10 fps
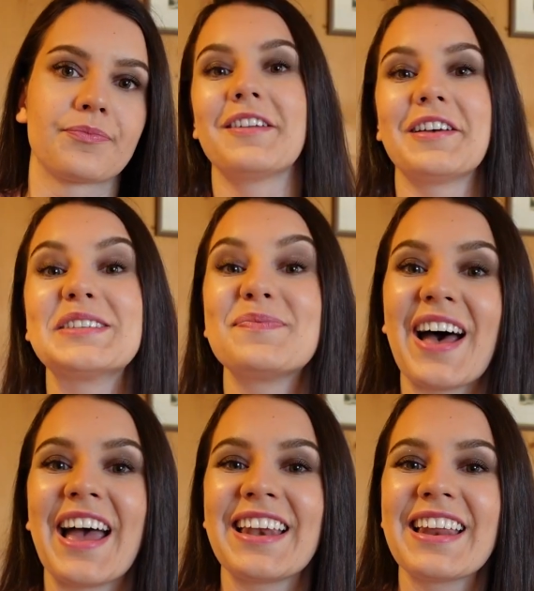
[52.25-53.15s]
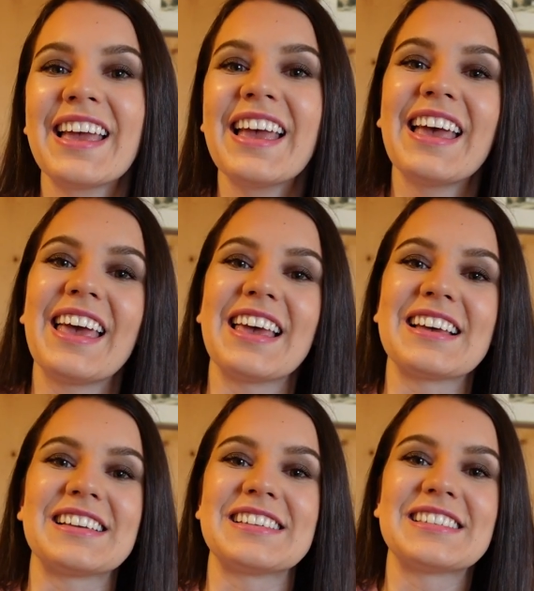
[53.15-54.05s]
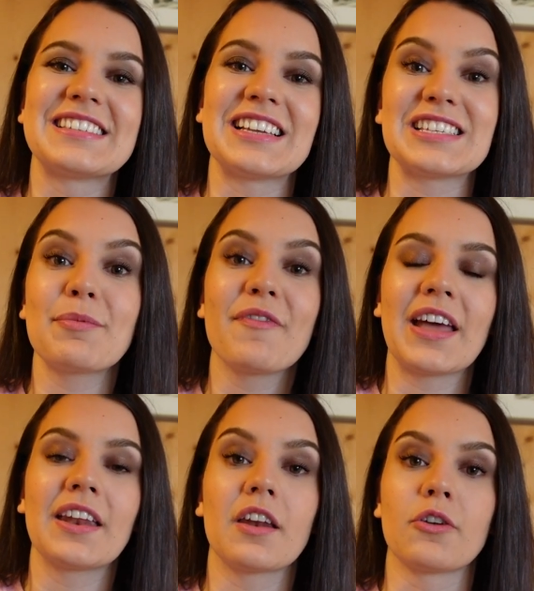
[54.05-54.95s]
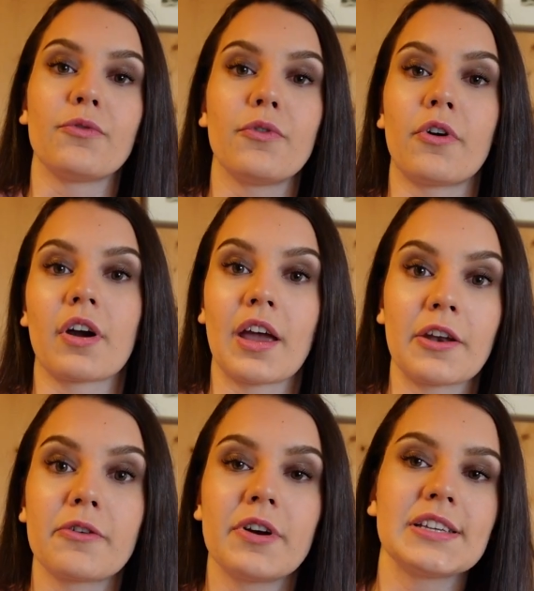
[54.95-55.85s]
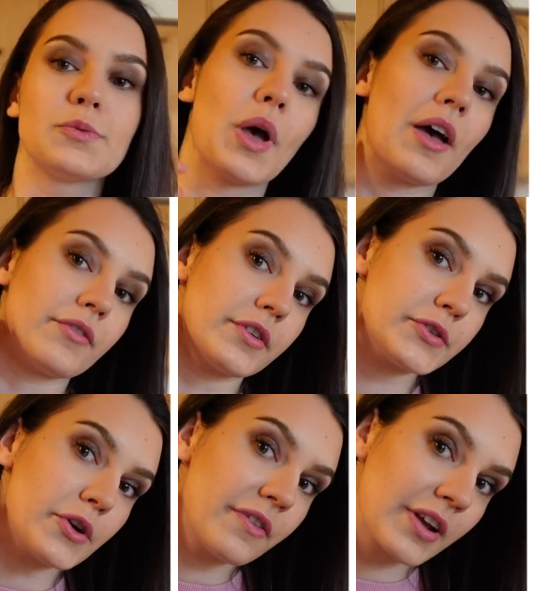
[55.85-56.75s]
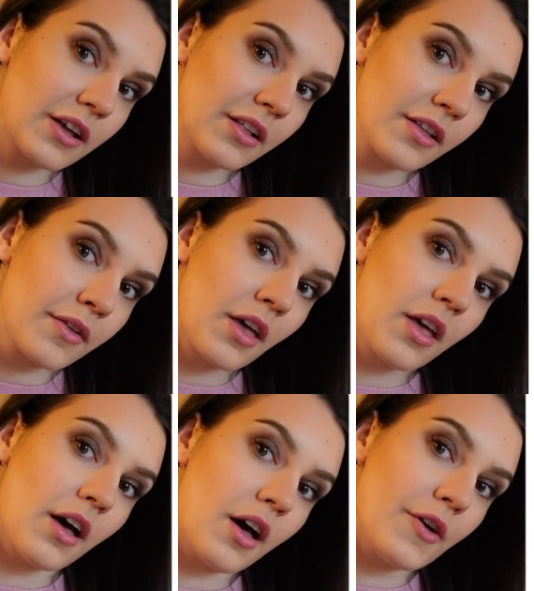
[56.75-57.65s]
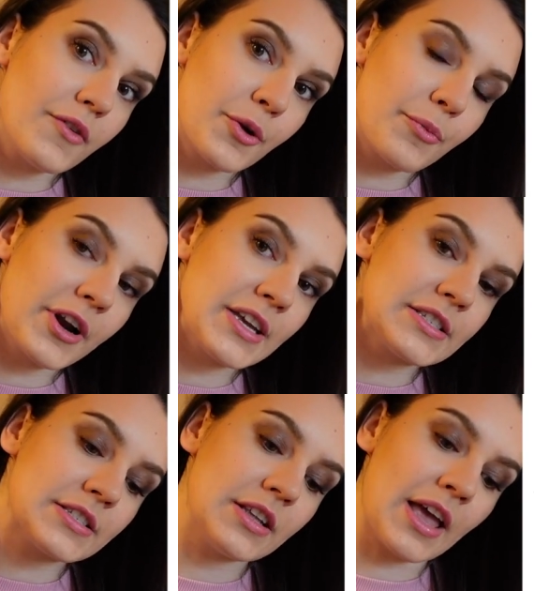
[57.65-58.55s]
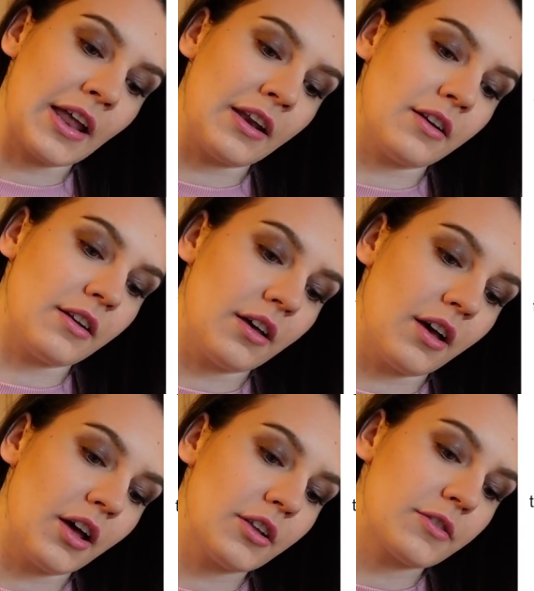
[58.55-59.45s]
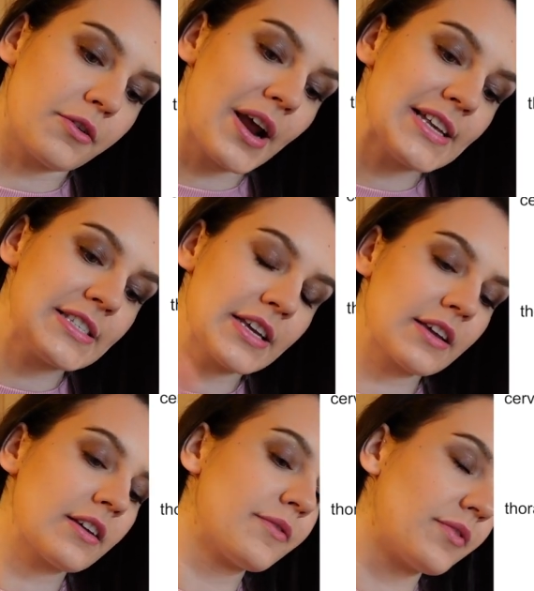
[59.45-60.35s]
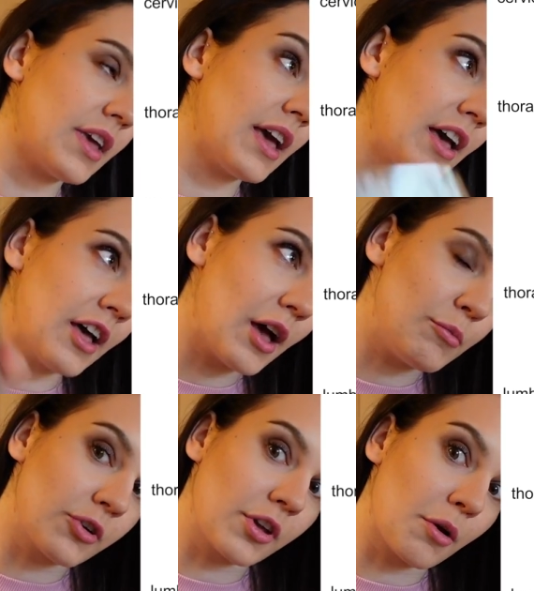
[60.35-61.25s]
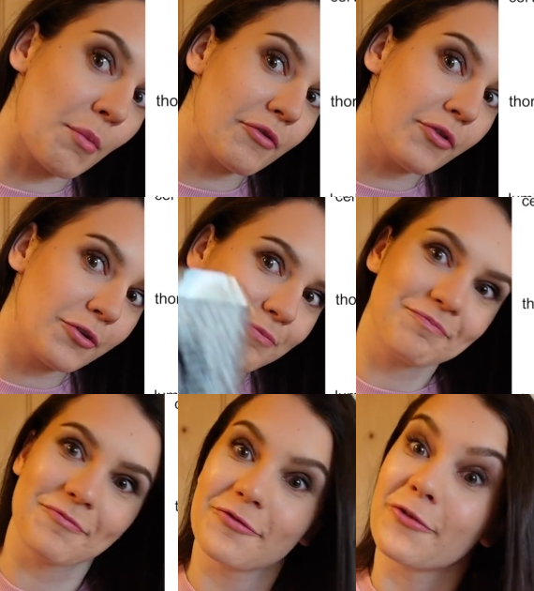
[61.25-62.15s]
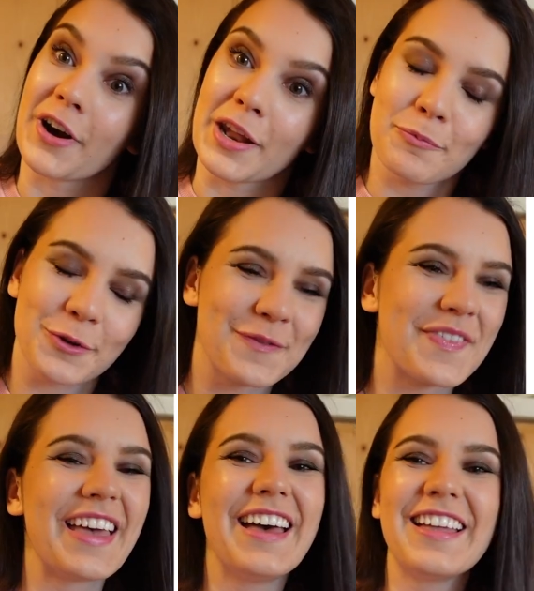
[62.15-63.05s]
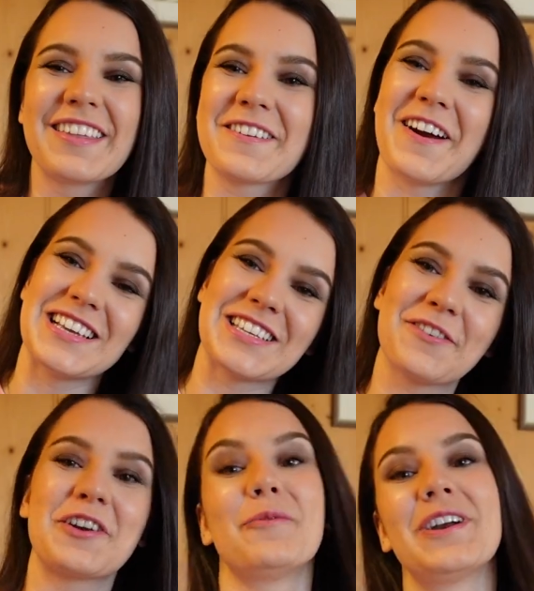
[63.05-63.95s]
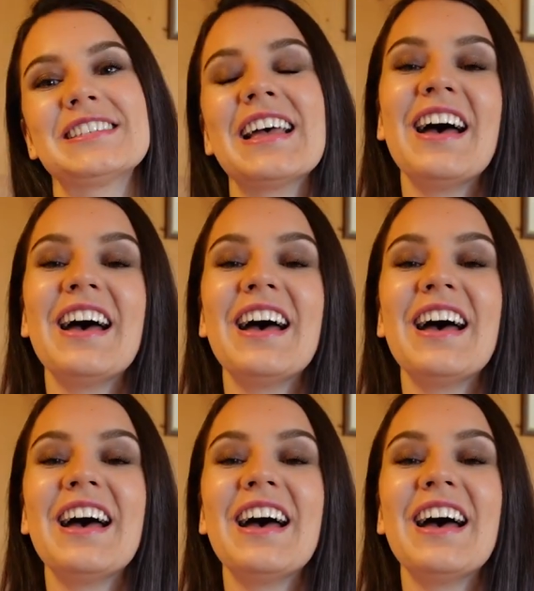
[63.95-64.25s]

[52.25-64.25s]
The spine is subdivided into four categories. We have the cervical vertebrae, then the thoracic, I'm looking on phone for an input, the thoracic vertebrae.